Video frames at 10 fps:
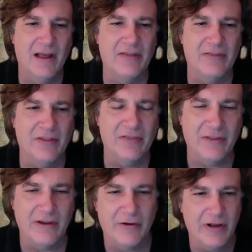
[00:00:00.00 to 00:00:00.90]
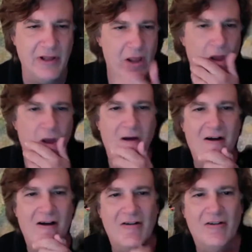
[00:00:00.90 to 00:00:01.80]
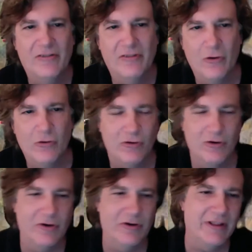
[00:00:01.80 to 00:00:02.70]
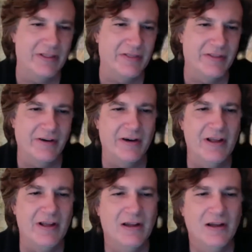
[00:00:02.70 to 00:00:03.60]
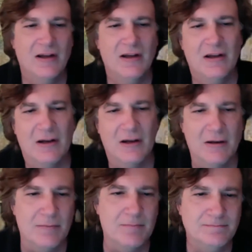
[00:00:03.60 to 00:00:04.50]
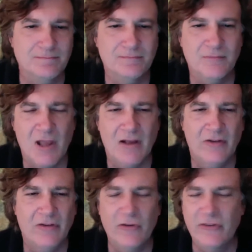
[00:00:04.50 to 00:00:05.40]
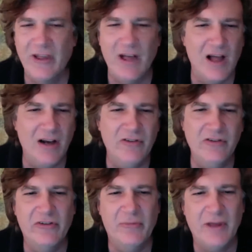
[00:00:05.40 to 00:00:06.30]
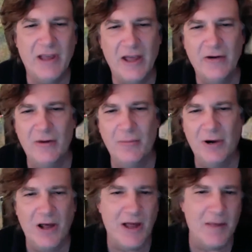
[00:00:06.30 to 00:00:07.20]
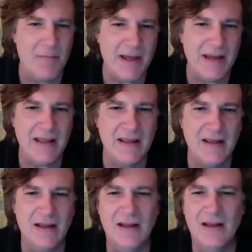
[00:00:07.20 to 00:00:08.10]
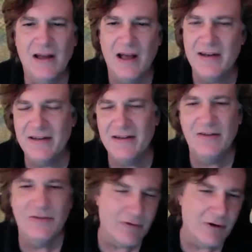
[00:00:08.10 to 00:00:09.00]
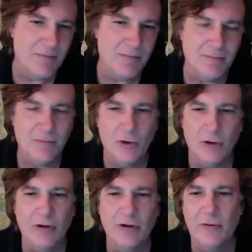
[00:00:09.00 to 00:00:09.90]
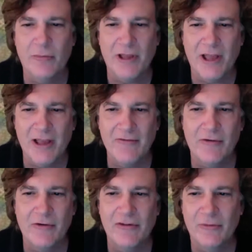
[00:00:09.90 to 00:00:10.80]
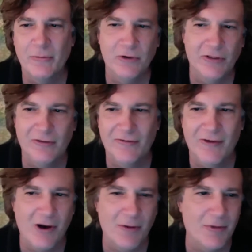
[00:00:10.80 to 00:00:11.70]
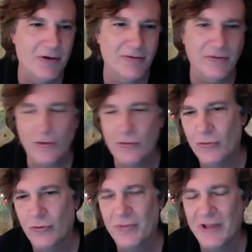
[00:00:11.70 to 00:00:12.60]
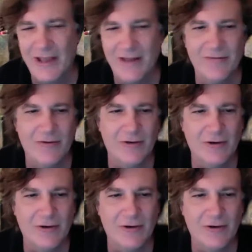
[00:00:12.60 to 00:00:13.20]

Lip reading: the theory, social learning theory. Um, so psychologists began to apply many ideas from earlier behaviorism to the development of social behavior.